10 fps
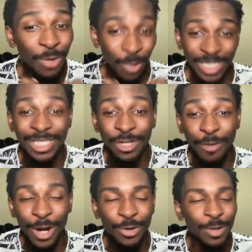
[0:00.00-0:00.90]
that wants to learn
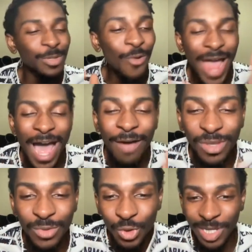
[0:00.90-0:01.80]
about crypto, have
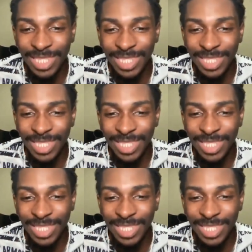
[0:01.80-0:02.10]
them join this